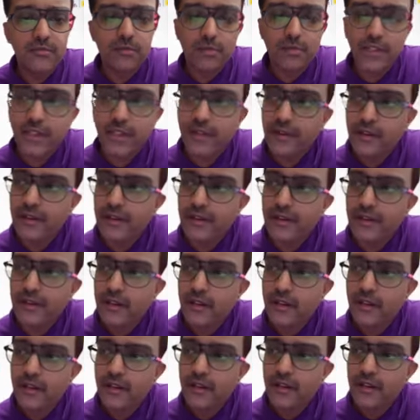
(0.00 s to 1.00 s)
through there.
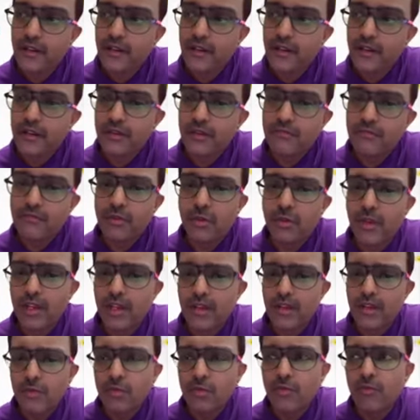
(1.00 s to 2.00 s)
Uh, you
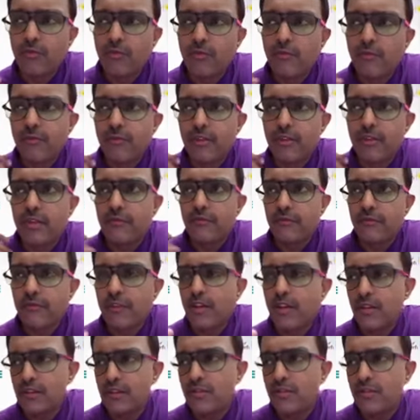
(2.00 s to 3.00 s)
can do
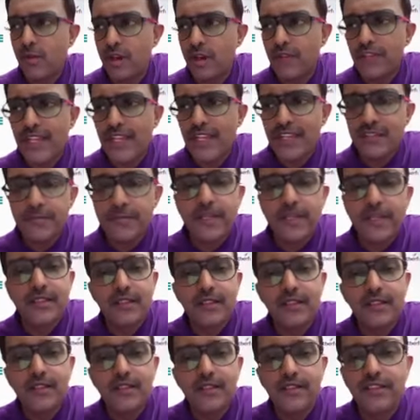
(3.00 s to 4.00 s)
so. One of the aspects
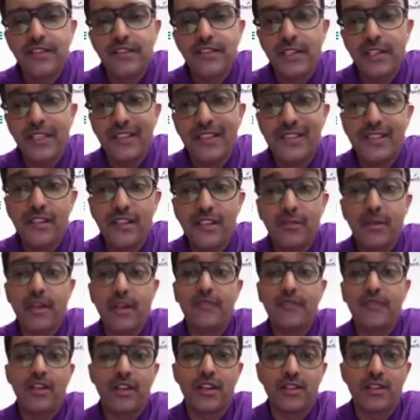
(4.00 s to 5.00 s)
in this journey is the
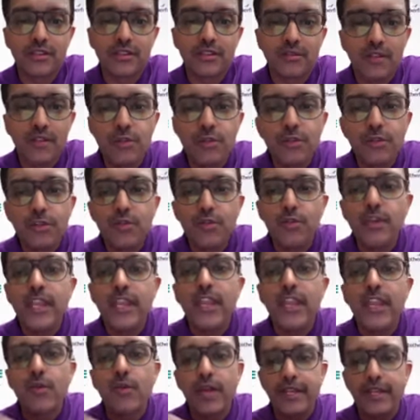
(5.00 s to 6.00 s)
verification. How do you
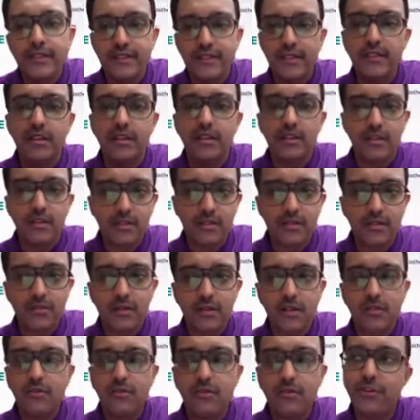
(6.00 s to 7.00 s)
KYC a
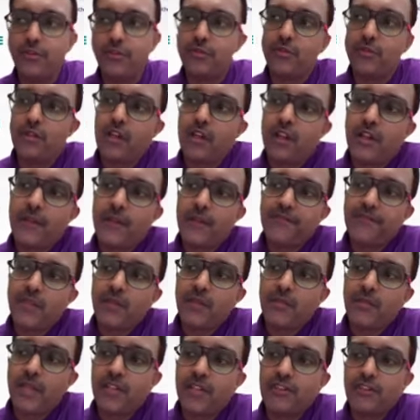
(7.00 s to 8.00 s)
customer? How do you
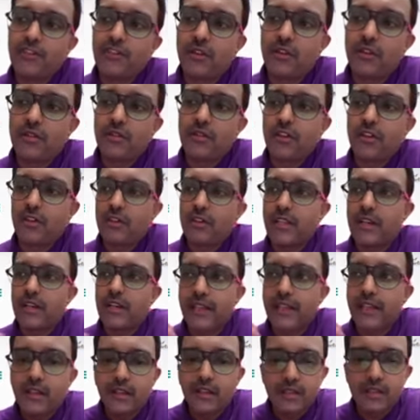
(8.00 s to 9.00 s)
make sure the
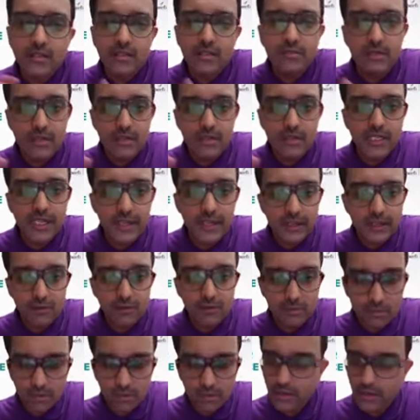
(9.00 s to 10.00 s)
authentic customer is getting
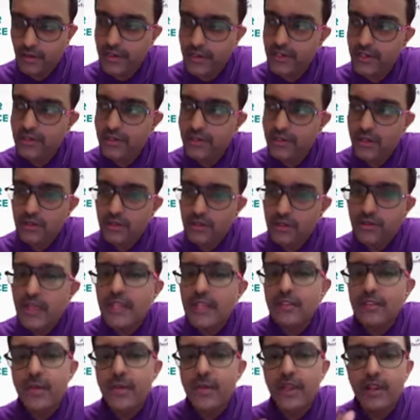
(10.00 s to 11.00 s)
onboarded, right? So
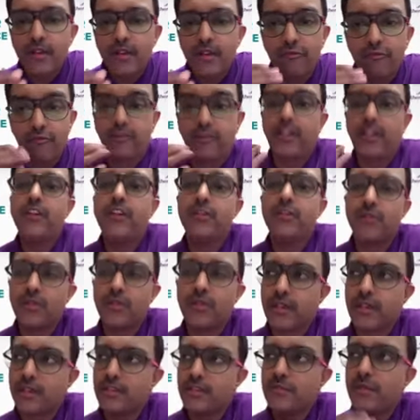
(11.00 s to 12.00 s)
that's where
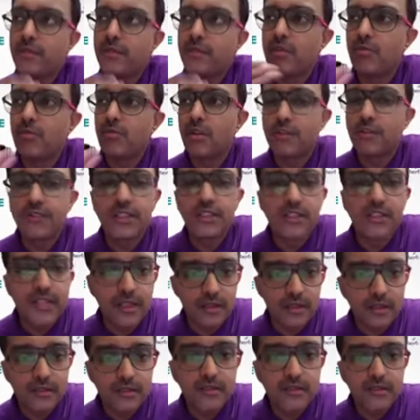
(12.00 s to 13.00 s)
video has been one of the
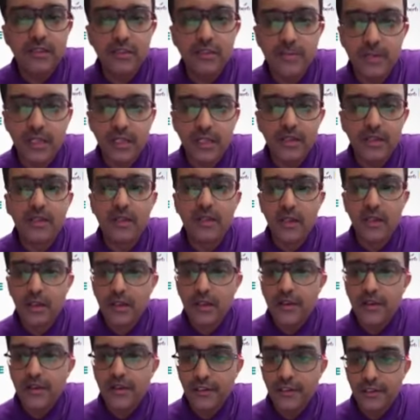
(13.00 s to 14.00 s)
channels that's been
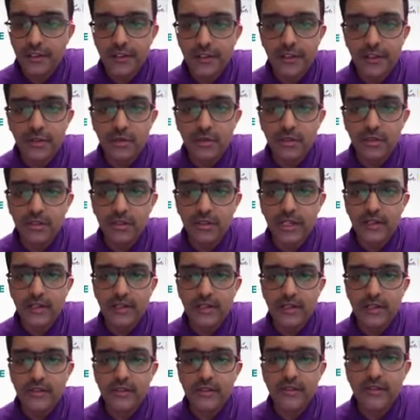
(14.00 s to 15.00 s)
introduced and,
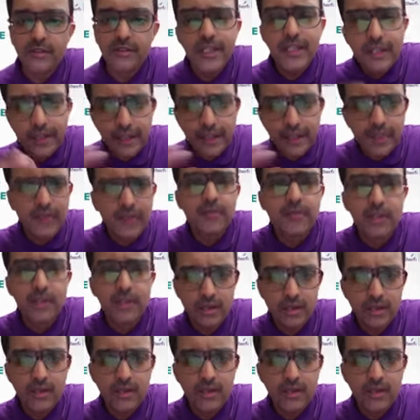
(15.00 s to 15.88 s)
and it's really helped